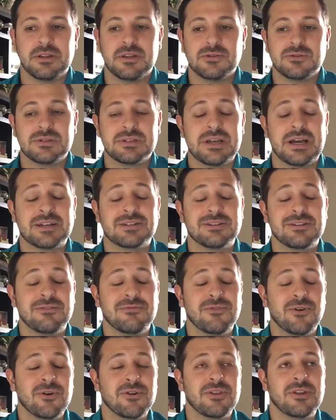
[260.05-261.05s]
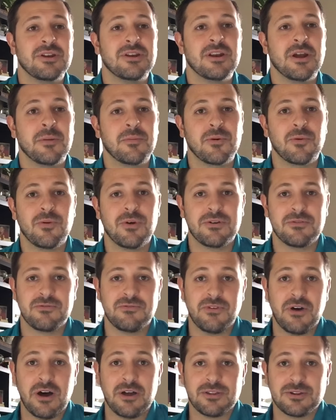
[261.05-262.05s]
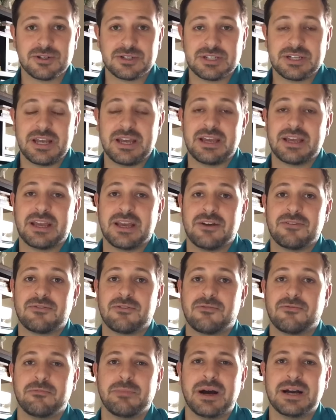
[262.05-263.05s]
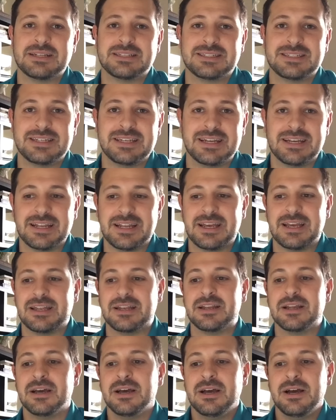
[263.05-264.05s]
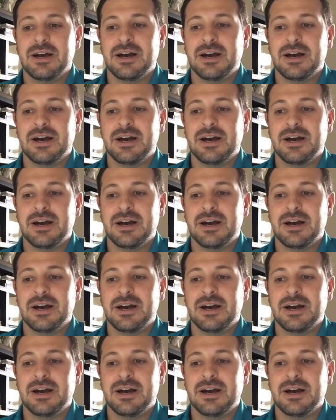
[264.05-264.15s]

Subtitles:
This was actually voted the #1 Father's Day gift by CNN.